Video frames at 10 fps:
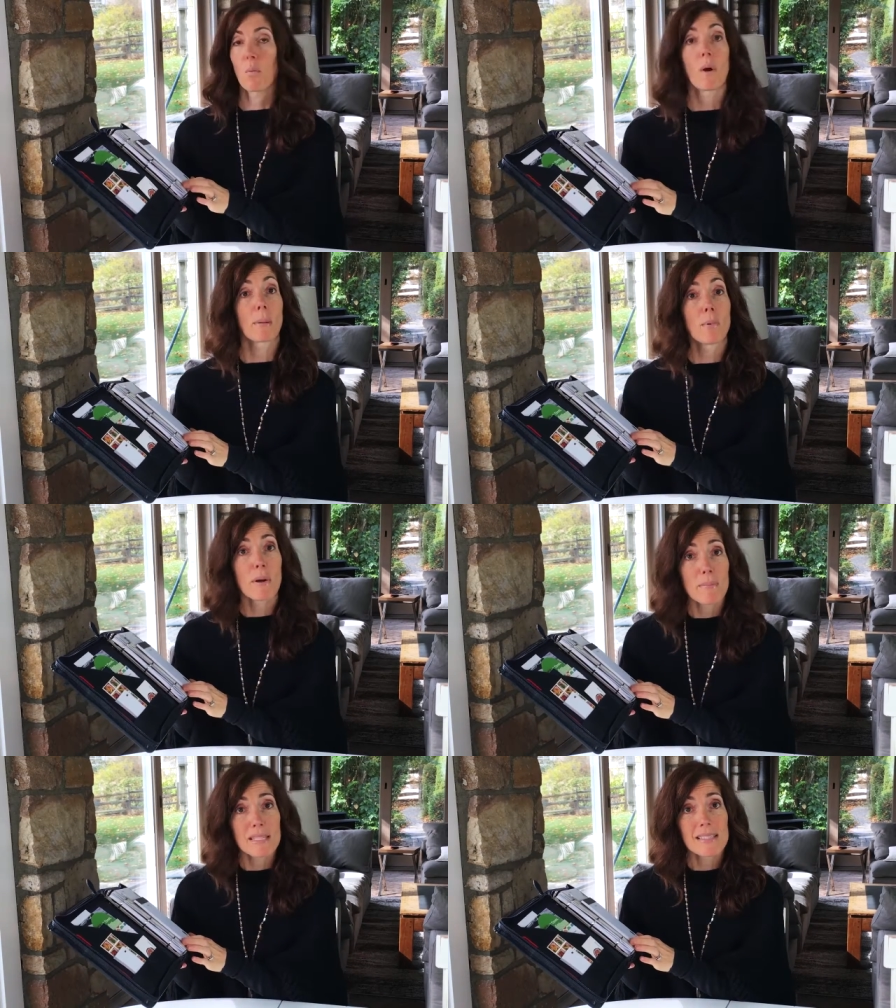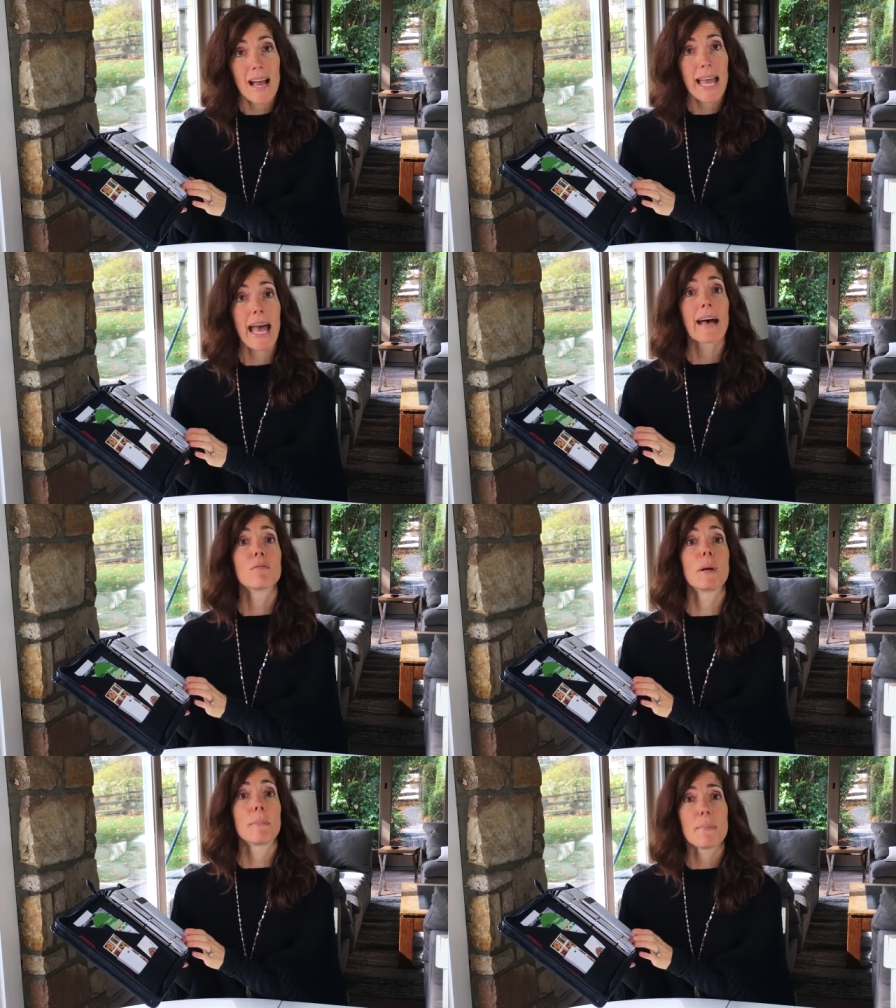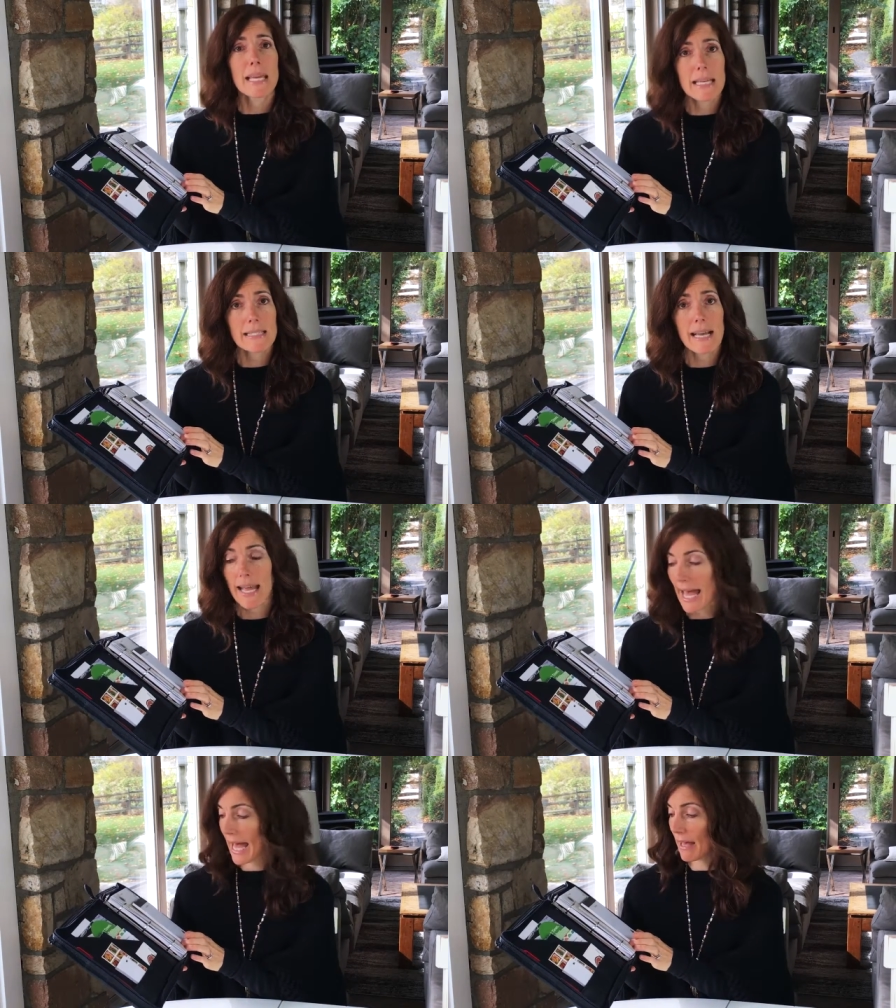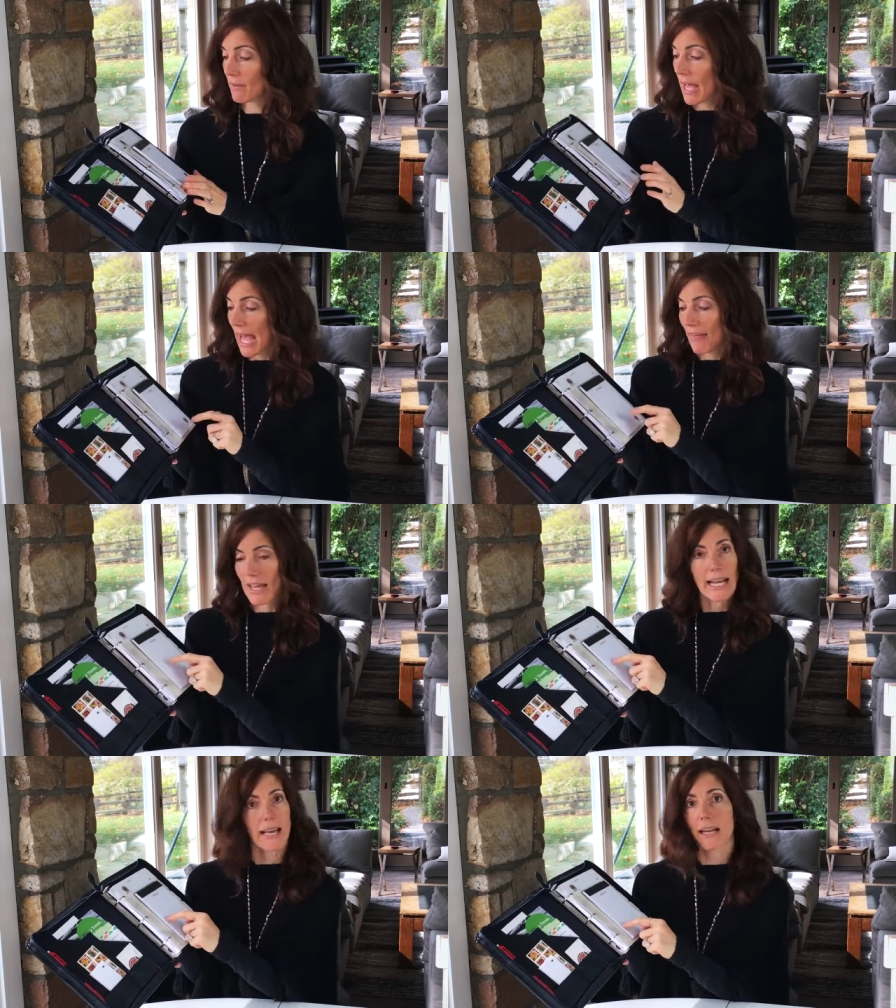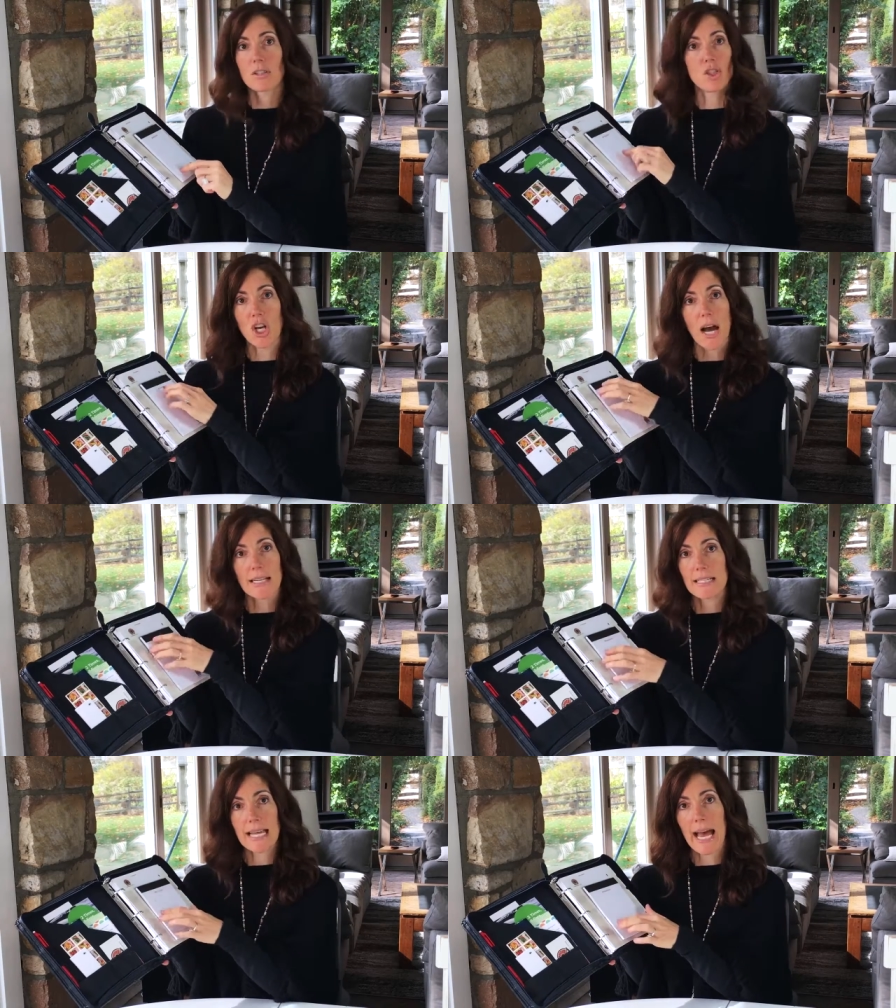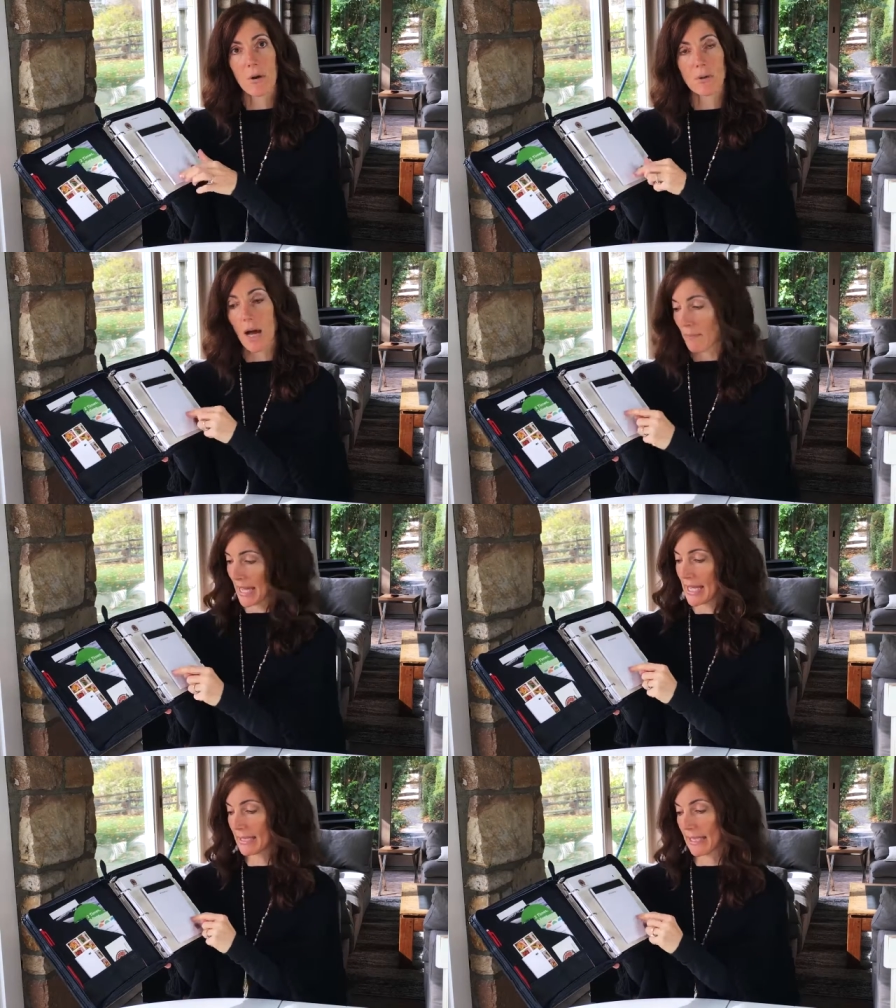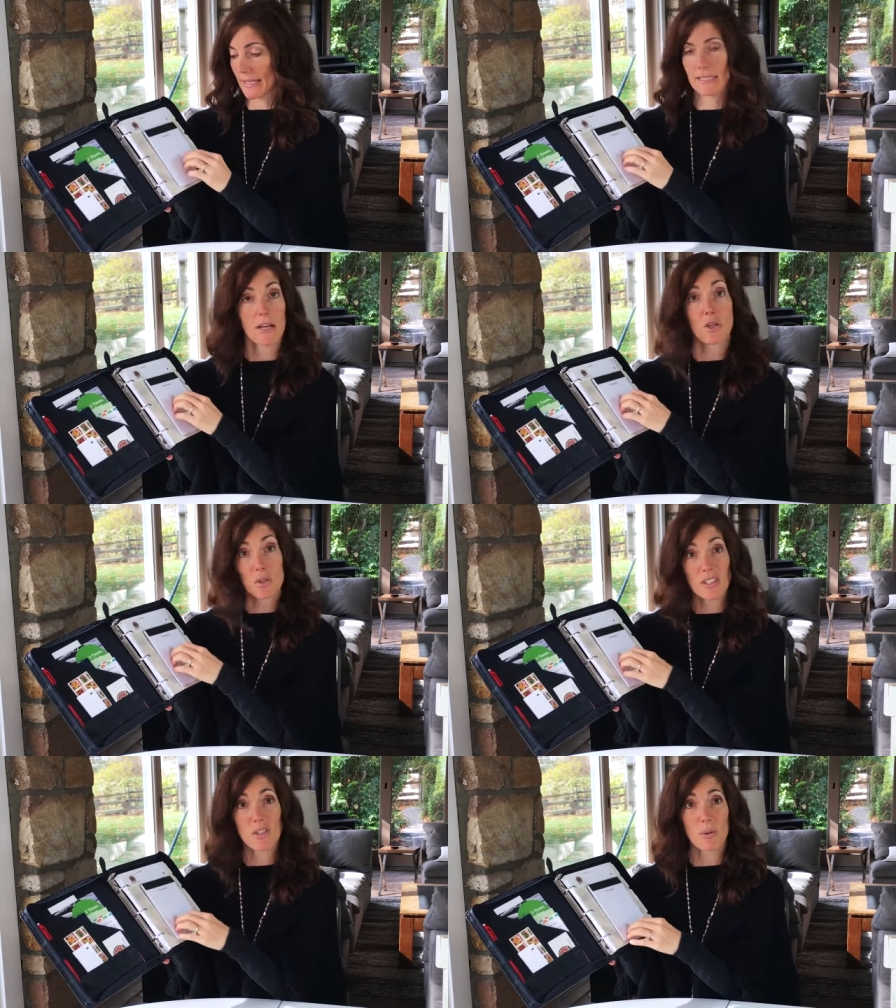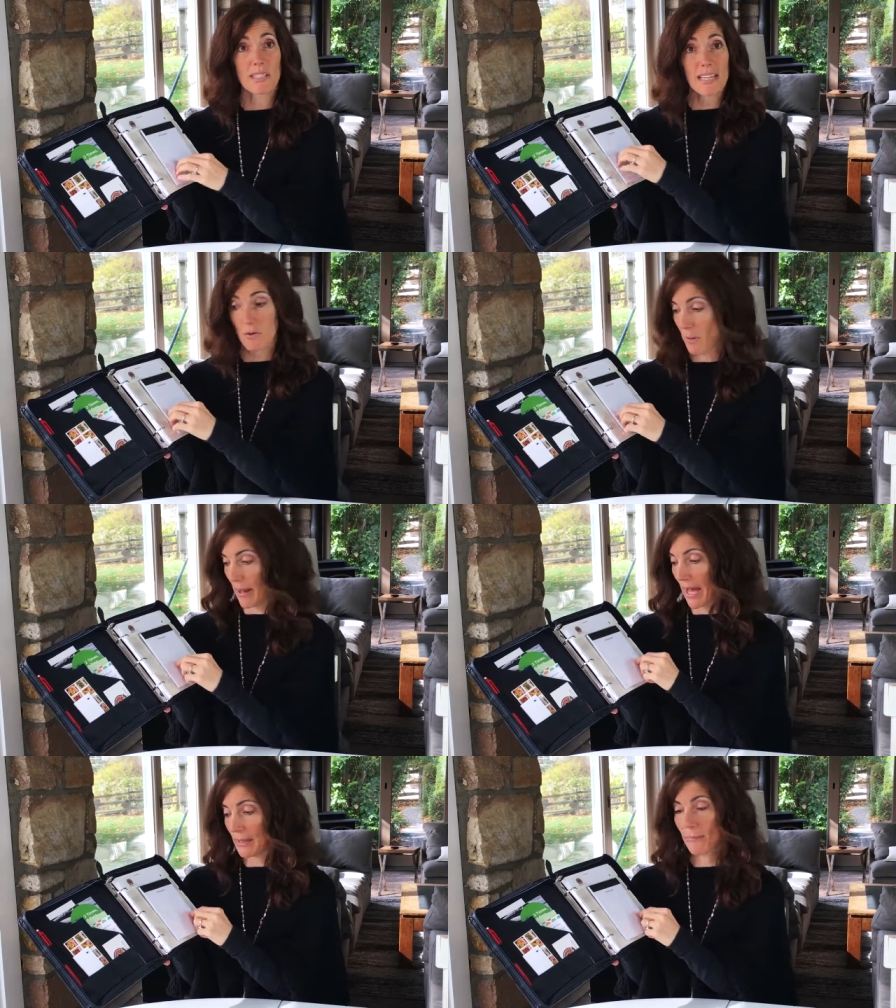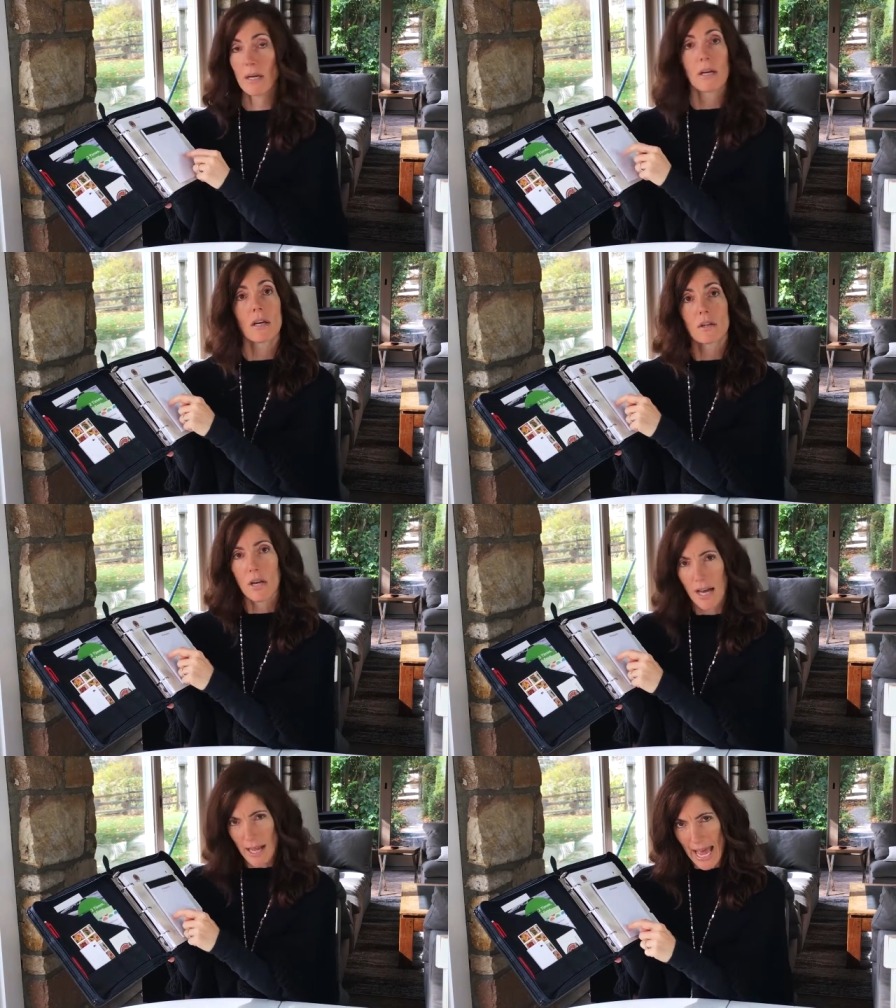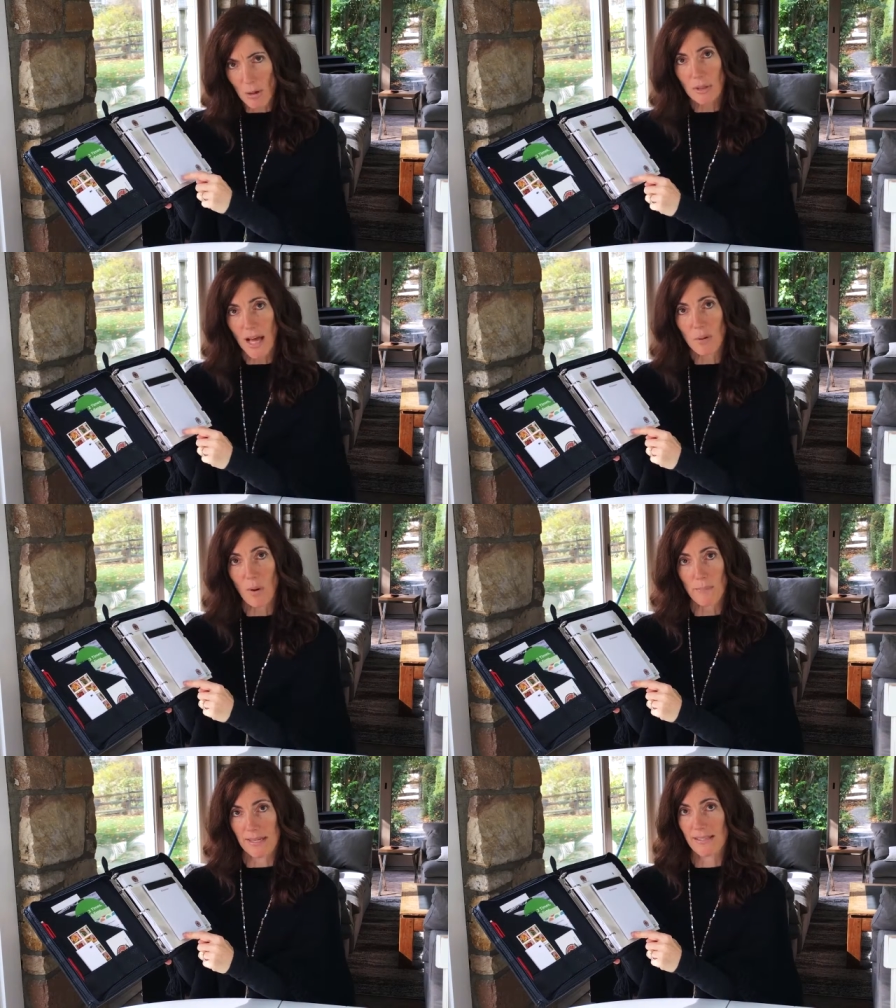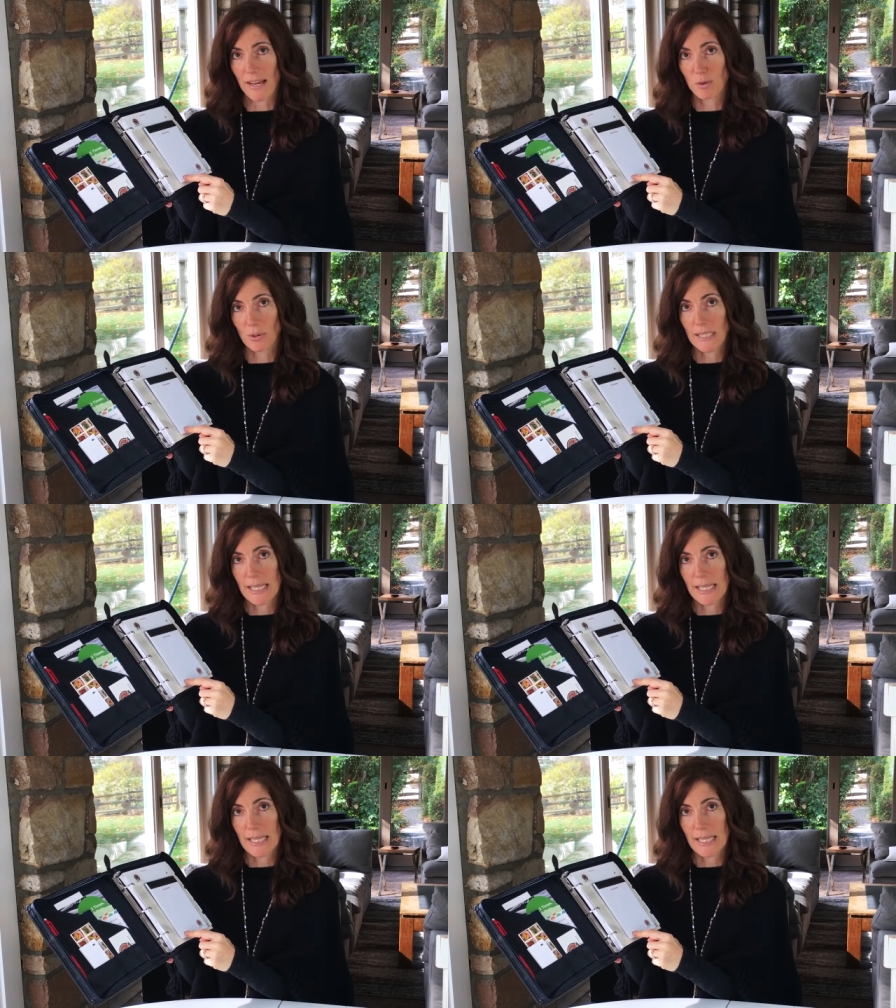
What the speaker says: what appointments I have, what meetings I have, and then I kind of jot it down on my hit list. I usually do it near the bottom, kind of outline what my schedule